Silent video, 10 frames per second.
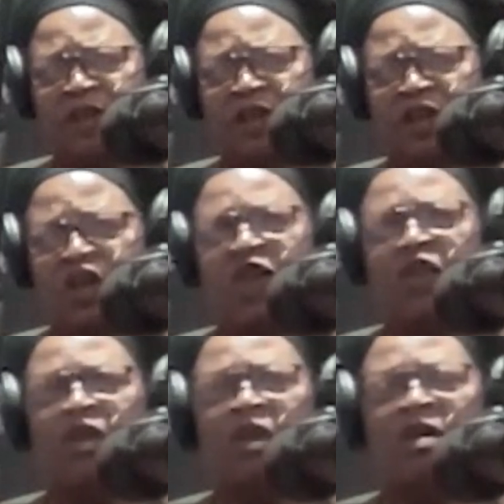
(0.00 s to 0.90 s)
So you've
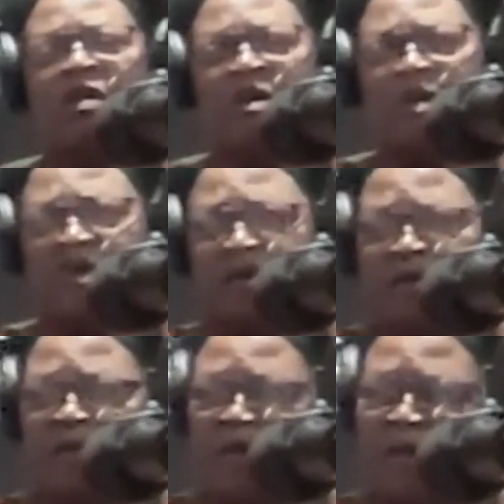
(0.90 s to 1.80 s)
got to be able to
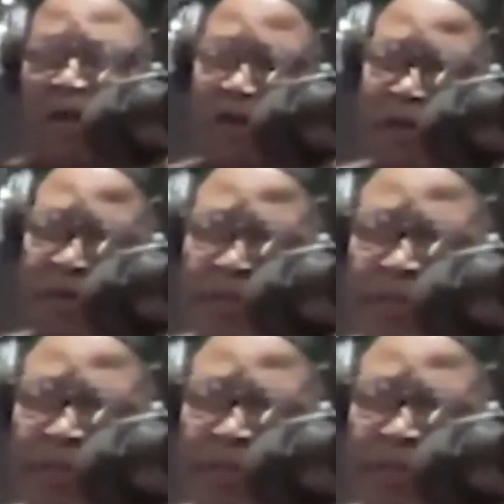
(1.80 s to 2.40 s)
get over